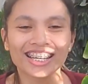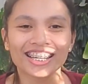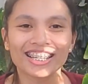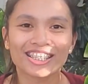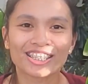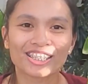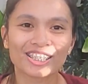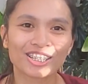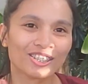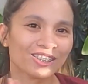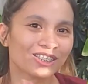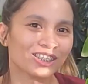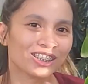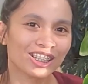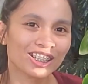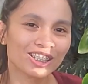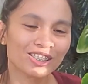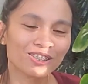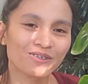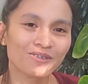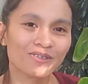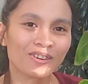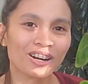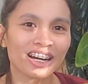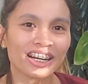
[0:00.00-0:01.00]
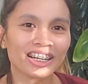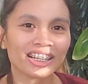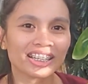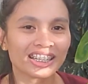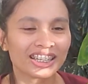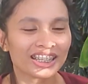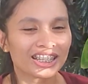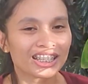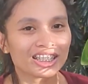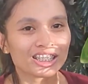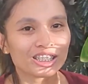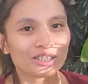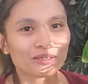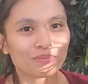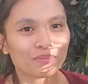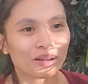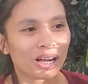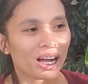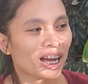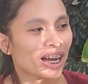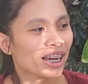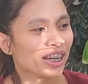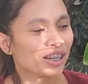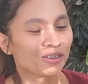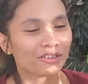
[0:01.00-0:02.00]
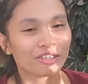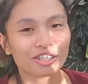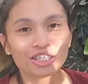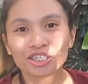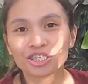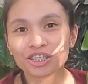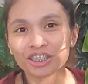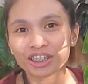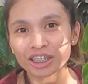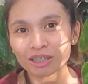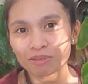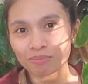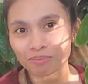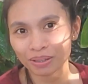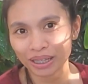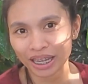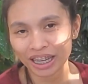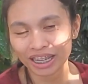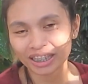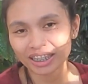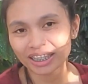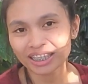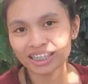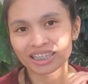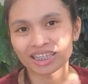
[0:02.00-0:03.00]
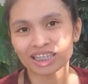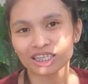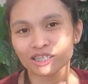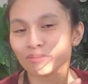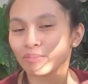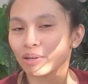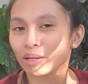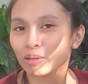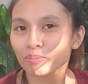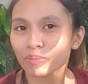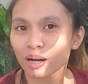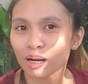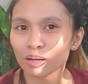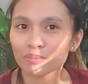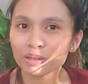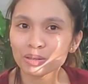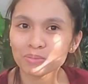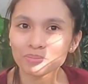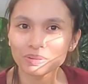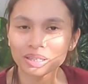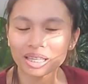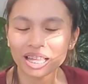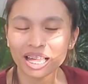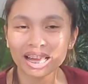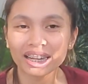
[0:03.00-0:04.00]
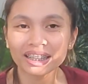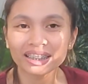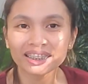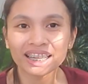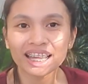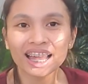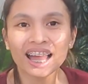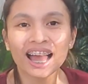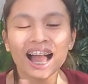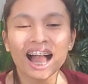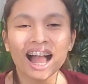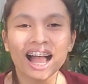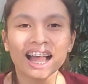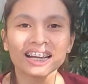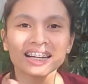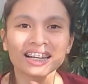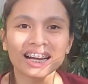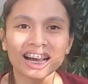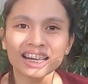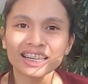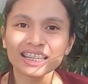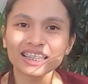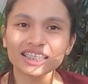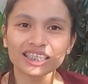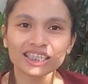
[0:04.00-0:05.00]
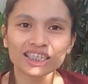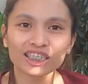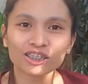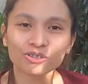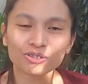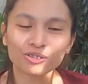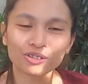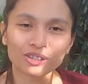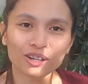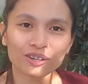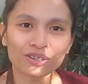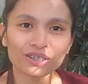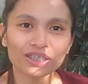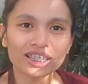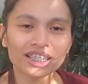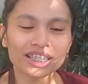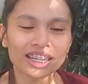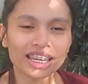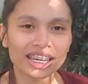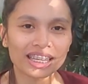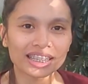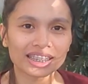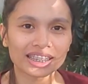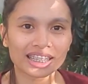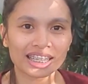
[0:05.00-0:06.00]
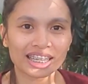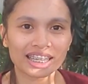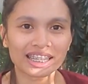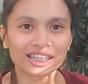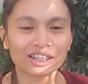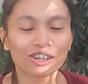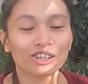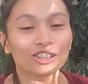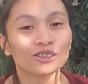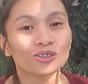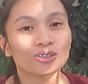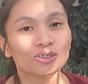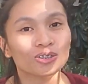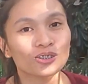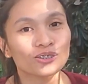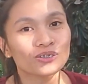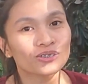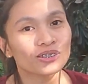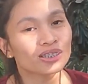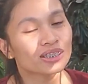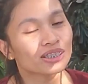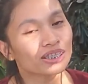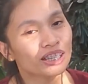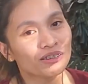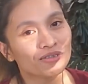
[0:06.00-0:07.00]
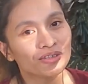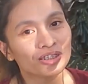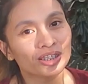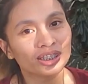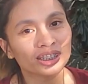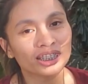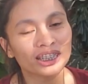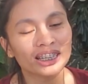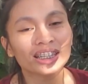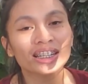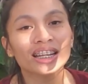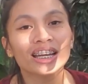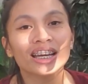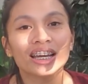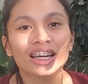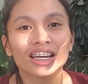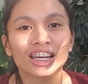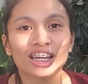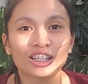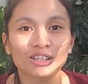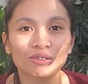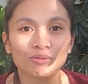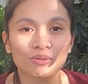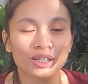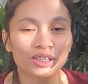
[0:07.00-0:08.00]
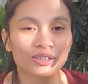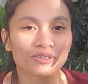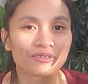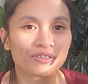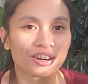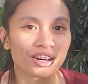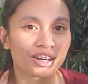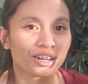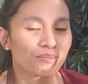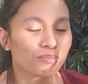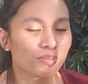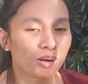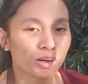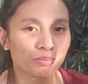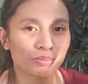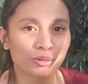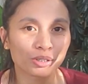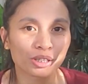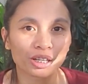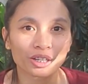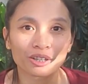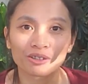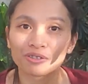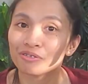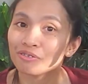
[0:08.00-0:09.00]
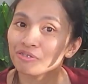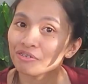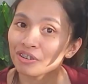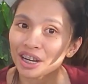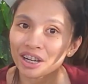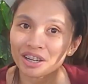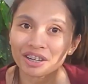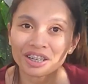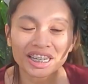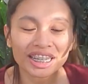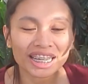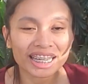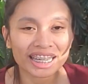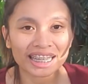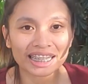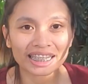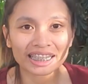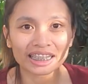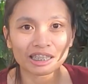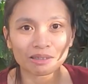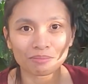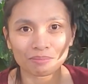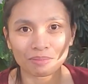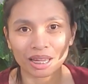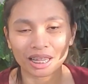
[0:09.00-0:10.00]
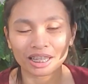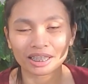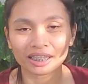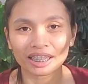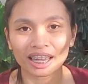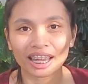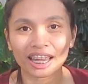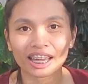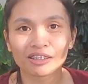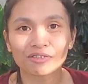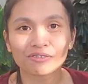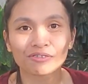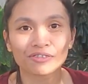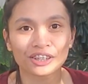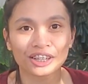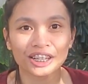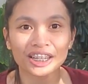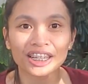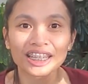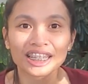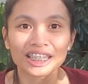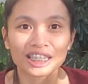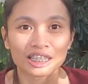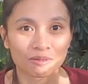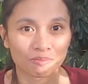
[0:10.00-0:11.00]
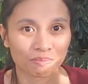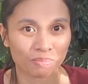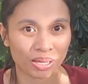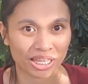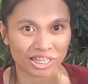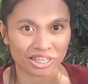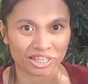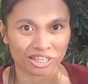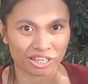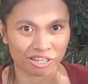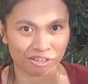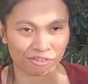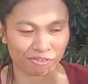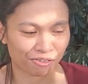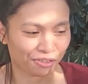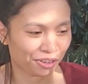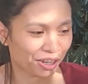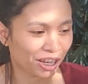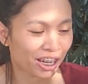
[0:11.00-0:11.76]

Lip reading: So this one is my original plant. This is my mama plant. I got it in 2018. On 2017, it was very popular, very in demand, and very expensive.